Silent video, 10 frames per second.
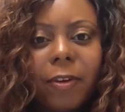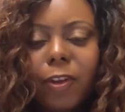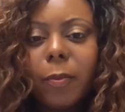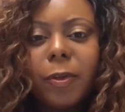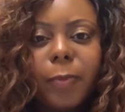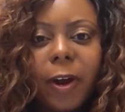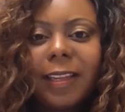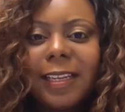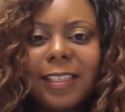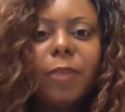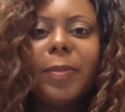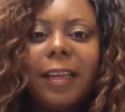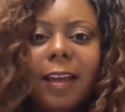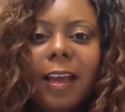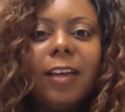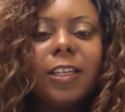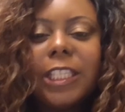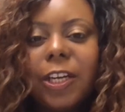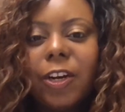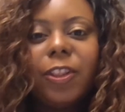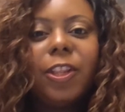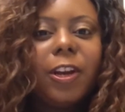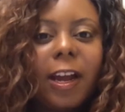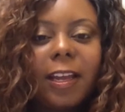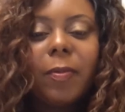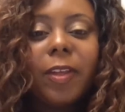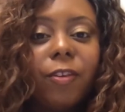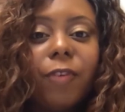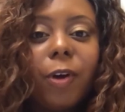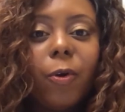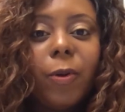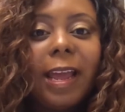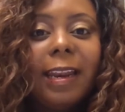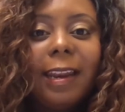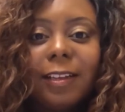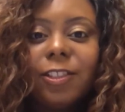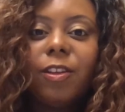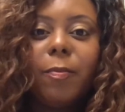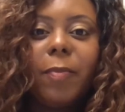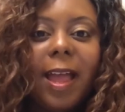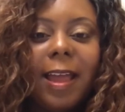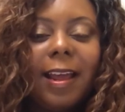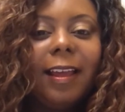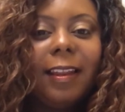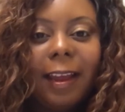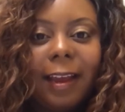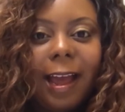for the most part, unless they're me, because they're not keeping their phone next to their bed like I